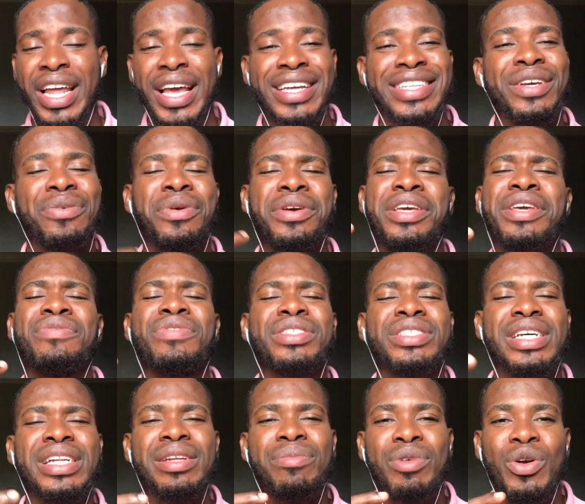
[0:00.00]
Like they were even
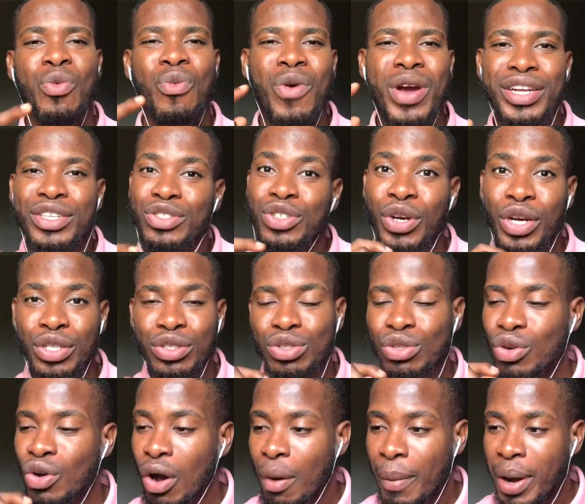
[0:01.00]
telling me when it's going to
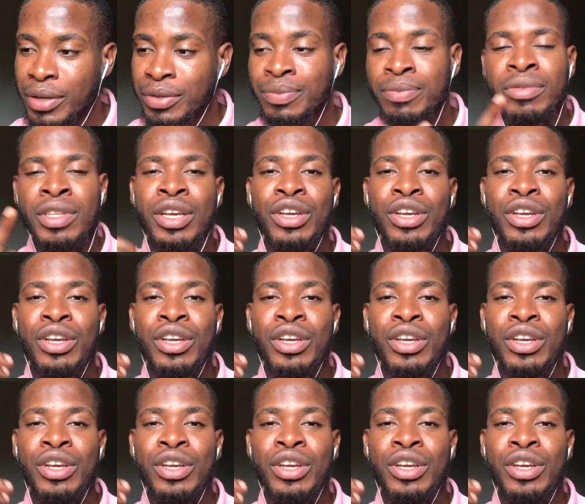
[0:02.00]
come out,